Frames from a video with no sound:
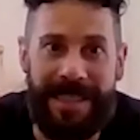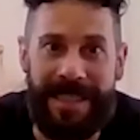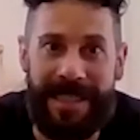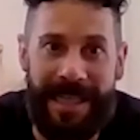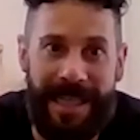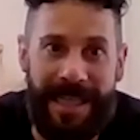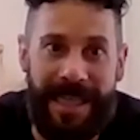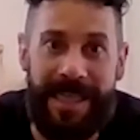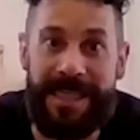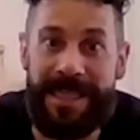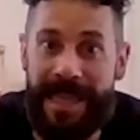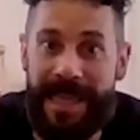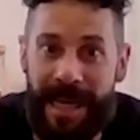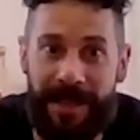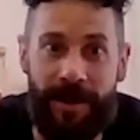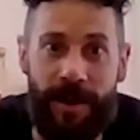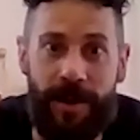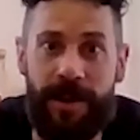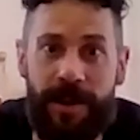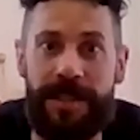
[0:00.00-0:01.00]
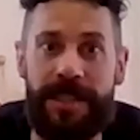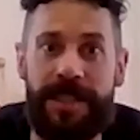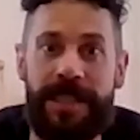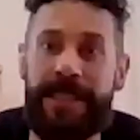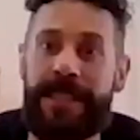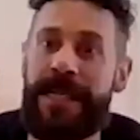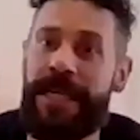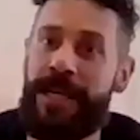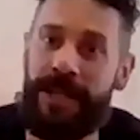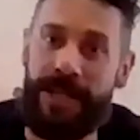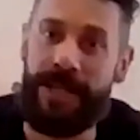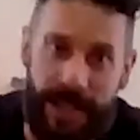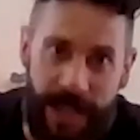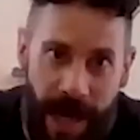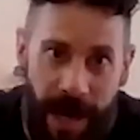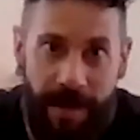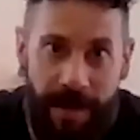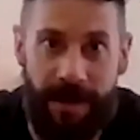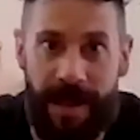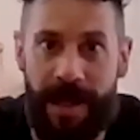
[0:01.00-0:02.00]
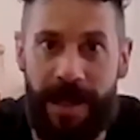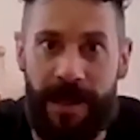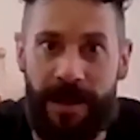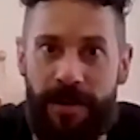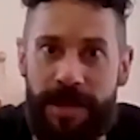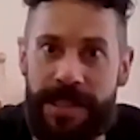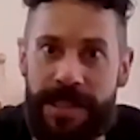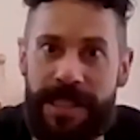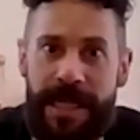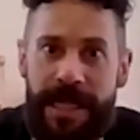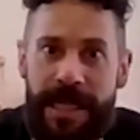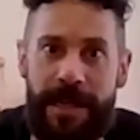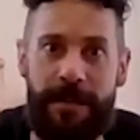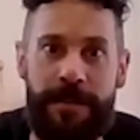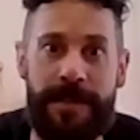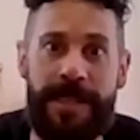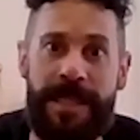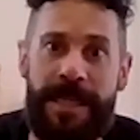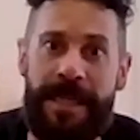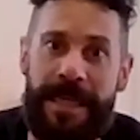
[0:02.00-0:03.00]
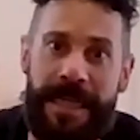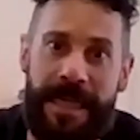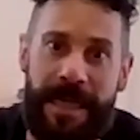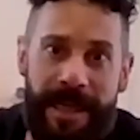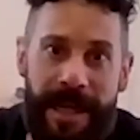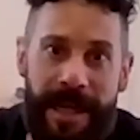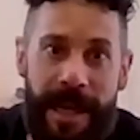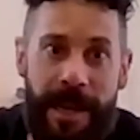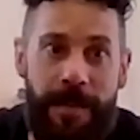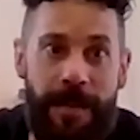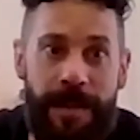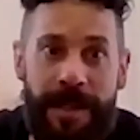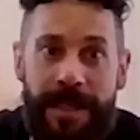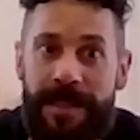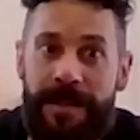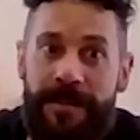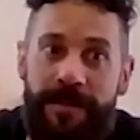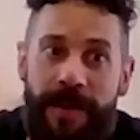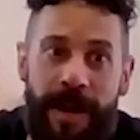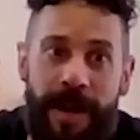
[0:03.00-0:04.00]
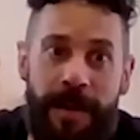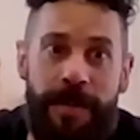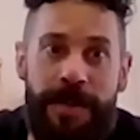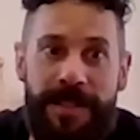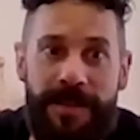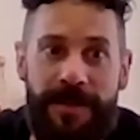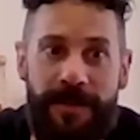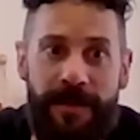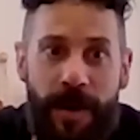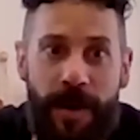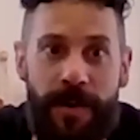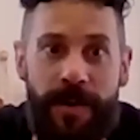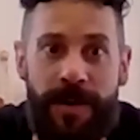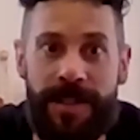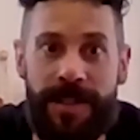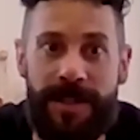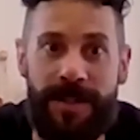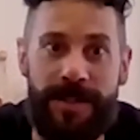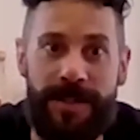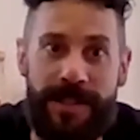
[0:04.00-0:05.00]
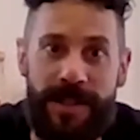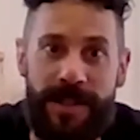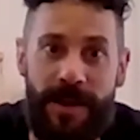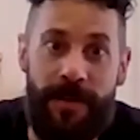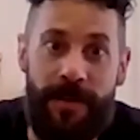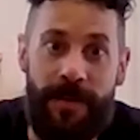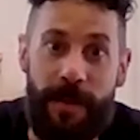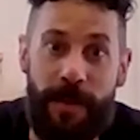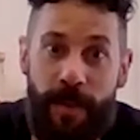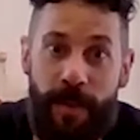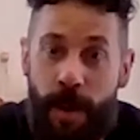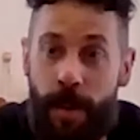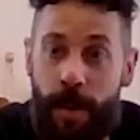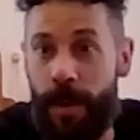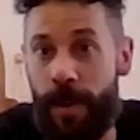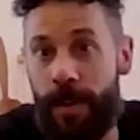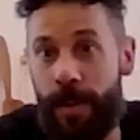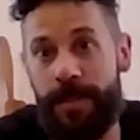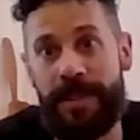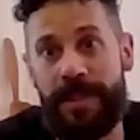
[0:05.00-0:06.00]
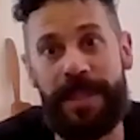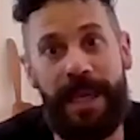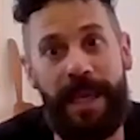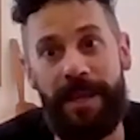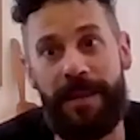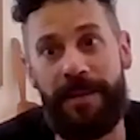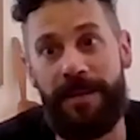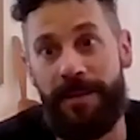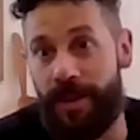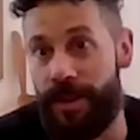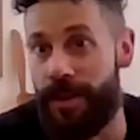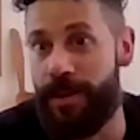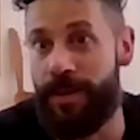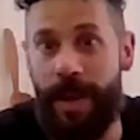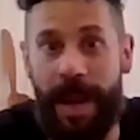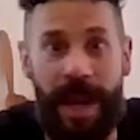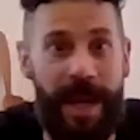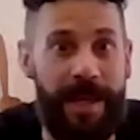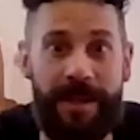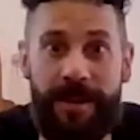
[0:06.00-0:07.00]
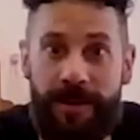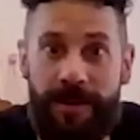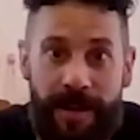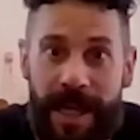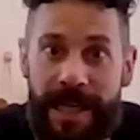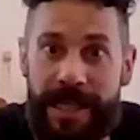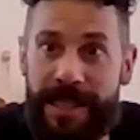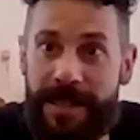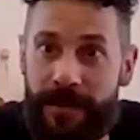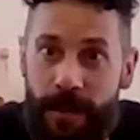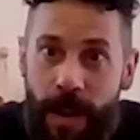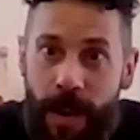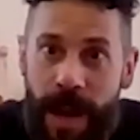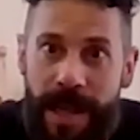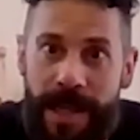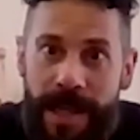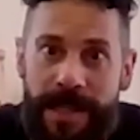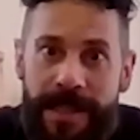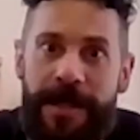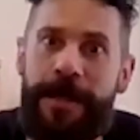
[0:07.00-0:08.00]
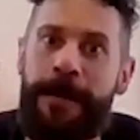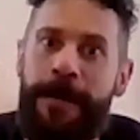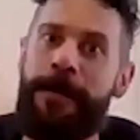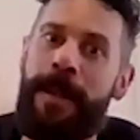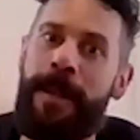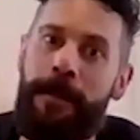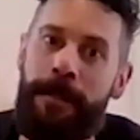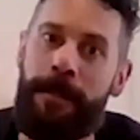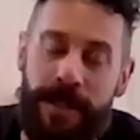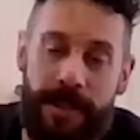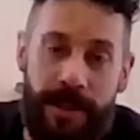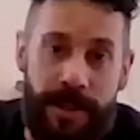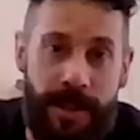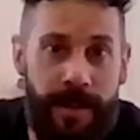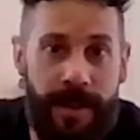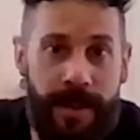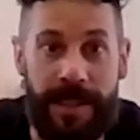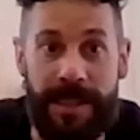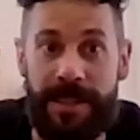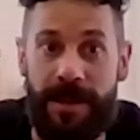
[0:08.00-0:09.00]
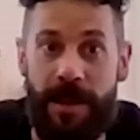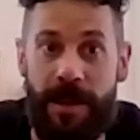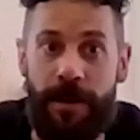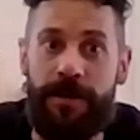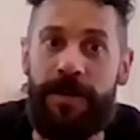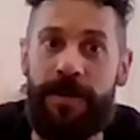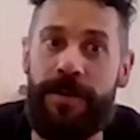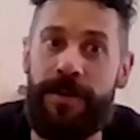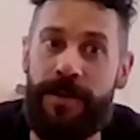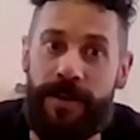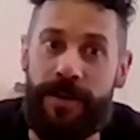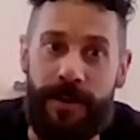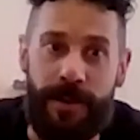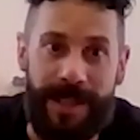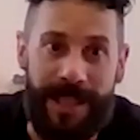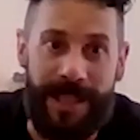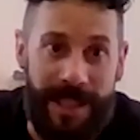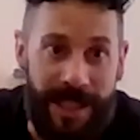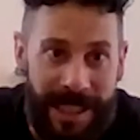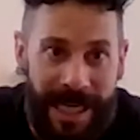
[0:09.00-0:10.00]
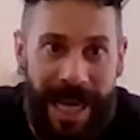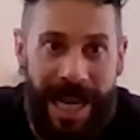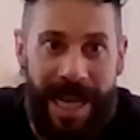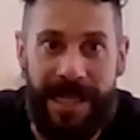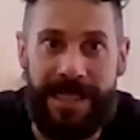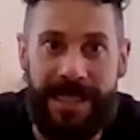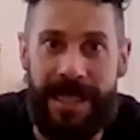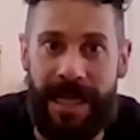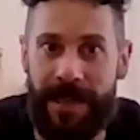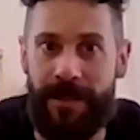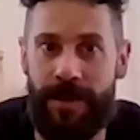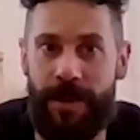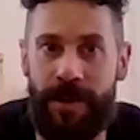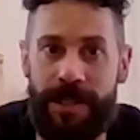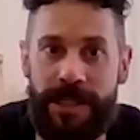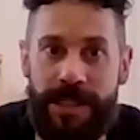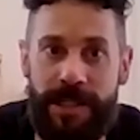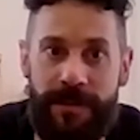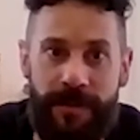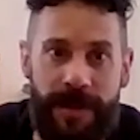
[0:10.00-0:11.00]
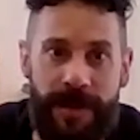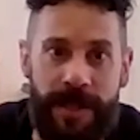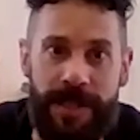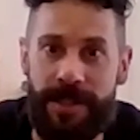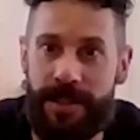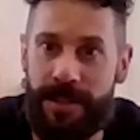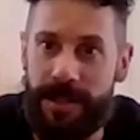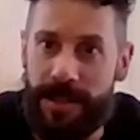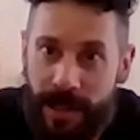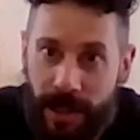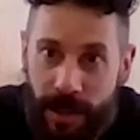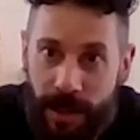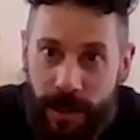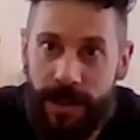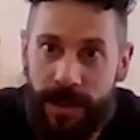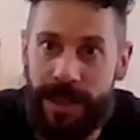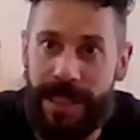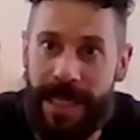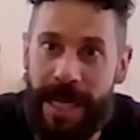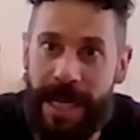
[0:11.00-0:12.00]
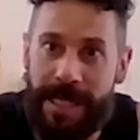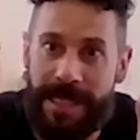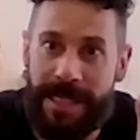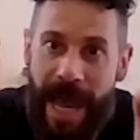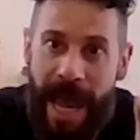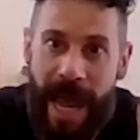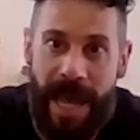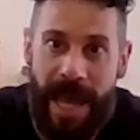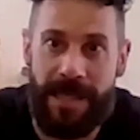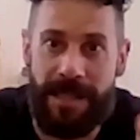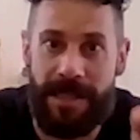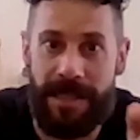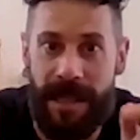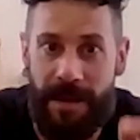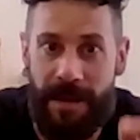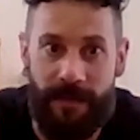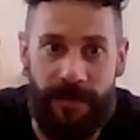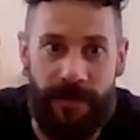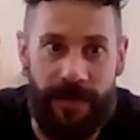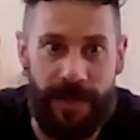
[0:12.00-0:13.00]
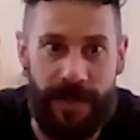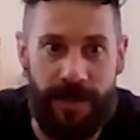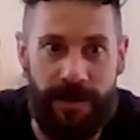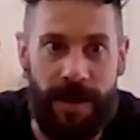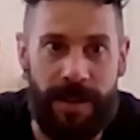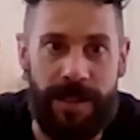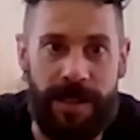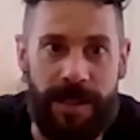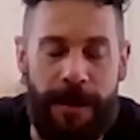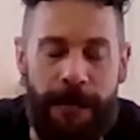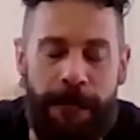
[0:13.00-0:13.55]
key technologies, sharing it across teams, and enabling developers to focus on solving problems in new and creative ways, but doing so through a shared technology vision, toolset, and infrastructure.